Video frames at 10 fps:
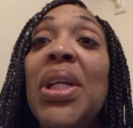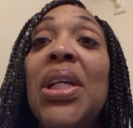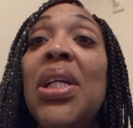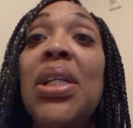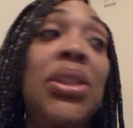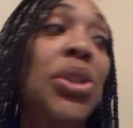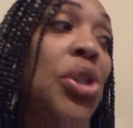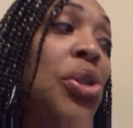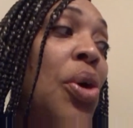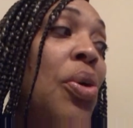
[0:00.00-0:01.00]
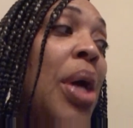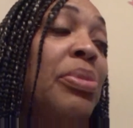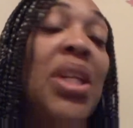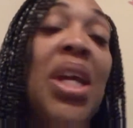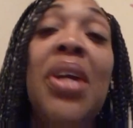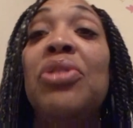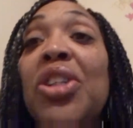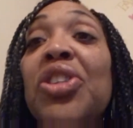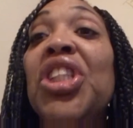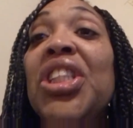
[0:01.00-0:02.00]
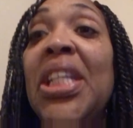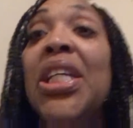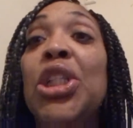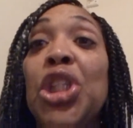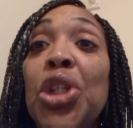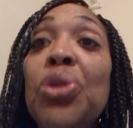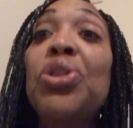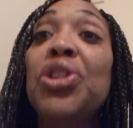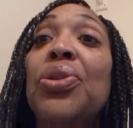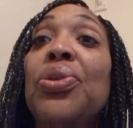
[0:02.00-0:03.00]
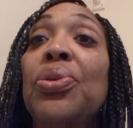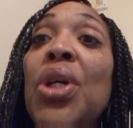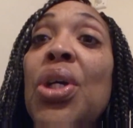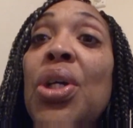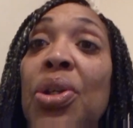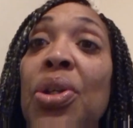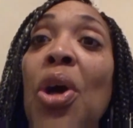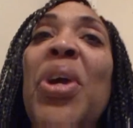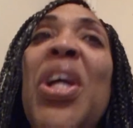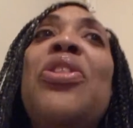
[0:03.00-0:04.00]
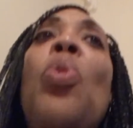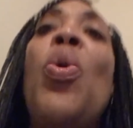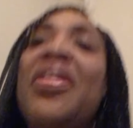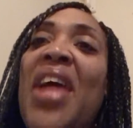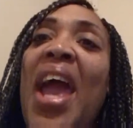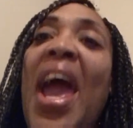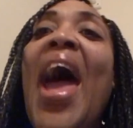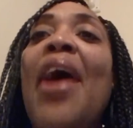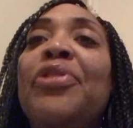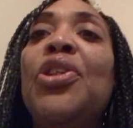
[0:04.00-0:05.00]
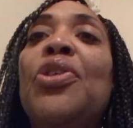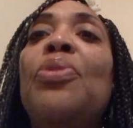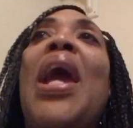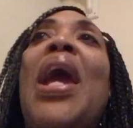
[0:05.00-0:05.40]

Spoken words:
because they're just getting used to, either way they have to. But I